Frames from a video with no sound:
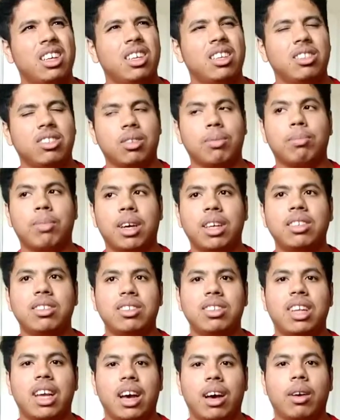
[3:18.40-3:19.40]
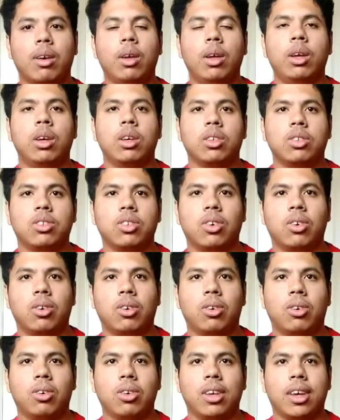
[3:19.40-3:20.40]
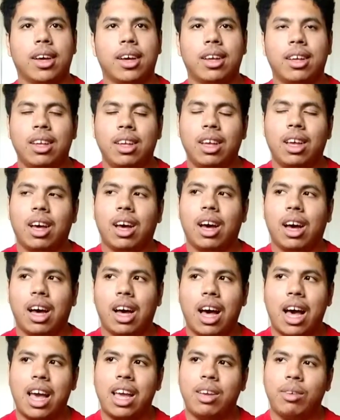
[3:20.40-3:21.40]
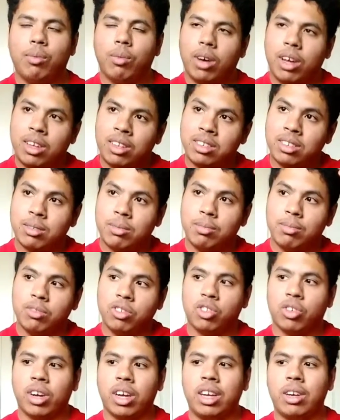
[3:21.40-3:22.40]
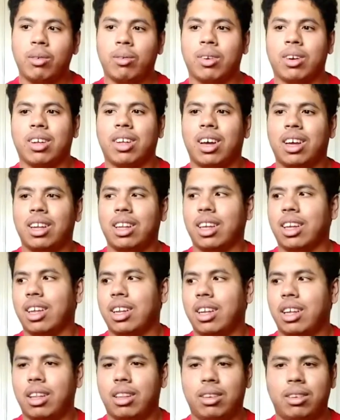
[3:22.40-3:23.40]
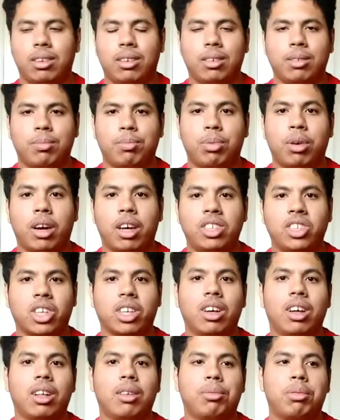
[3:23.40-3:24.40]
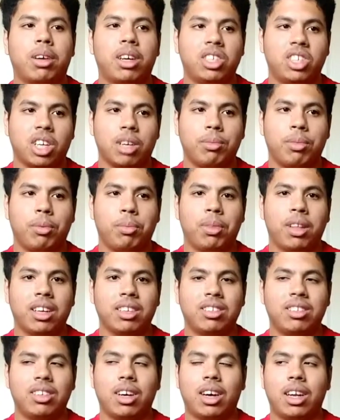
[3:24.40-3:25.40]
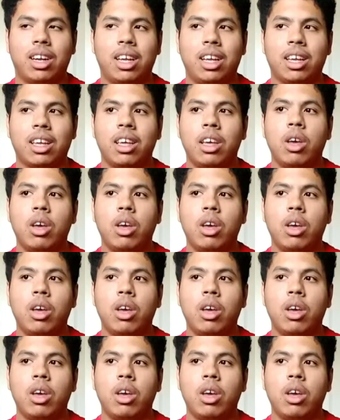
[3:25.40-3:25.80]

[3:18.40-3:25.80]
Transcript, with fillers: some months now. So yeah. I was trying to work on like another project called Project Mulplexionick,